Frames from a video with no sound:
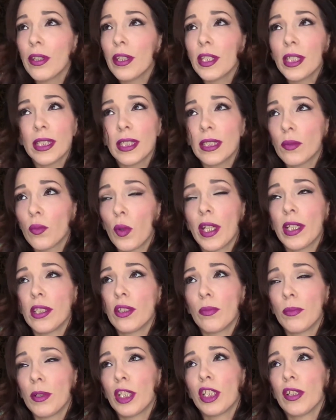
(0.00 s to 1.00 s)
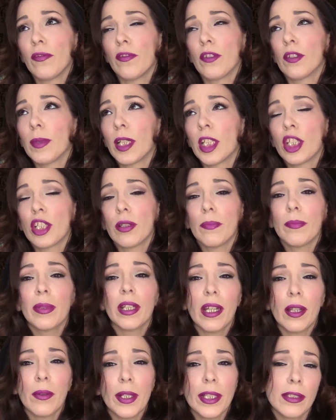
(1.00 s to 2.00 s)
This is way too much information. But
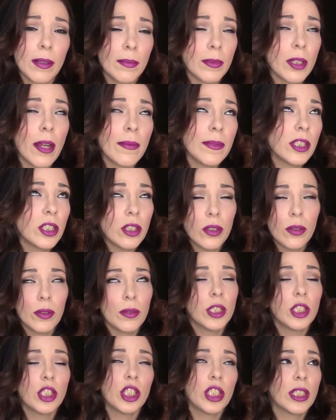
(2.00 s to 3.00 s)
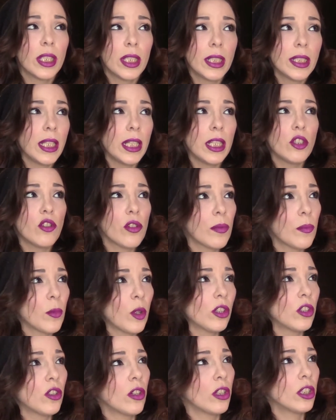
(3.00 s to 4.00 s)
anyway, sometimes, you know, when you just like daydream
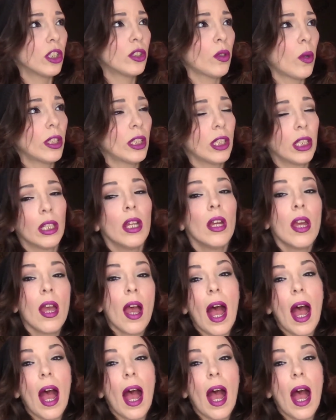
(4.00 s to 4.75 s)
while you're on the toilet,